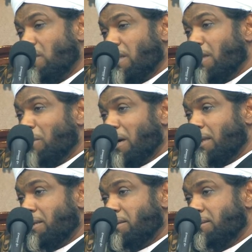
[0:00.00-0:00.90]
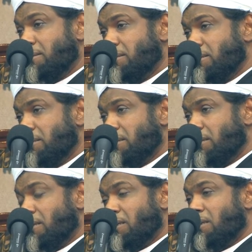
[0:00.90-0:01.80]
Iman,
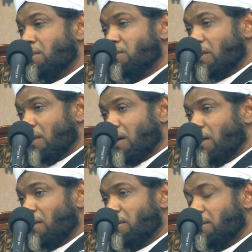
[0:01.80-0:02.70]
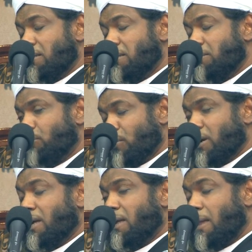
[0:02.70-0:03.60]
Salah,
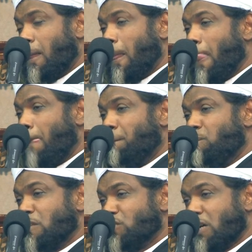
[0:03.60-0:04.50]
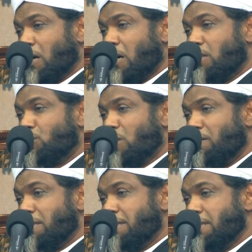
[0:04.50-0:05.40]
prayer, Zakat,
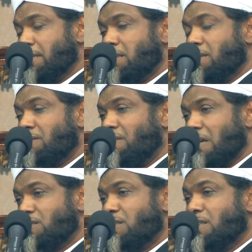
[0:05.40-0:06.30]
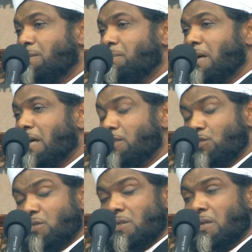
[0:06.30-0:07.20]
charity, fasting, and
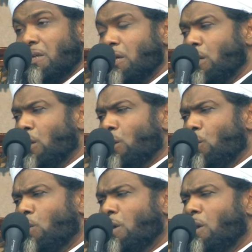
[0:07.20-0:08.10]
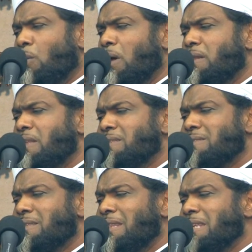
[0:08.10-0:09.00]
Hajj. Look at how
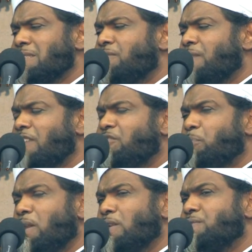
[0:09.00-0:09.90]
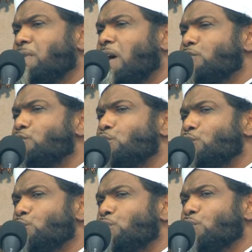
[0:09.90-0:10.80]
these are five pillars for us to
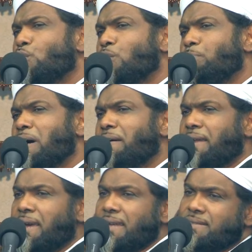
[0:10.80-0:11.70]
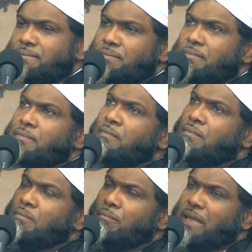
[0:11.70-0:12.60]
do to go to paradise
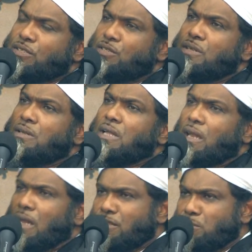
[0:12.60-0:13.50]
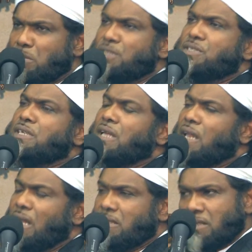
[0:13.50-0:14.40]
based on Allah's mercy and
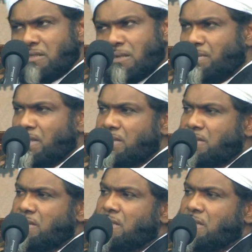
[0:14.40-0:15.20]
Allah's acceptance.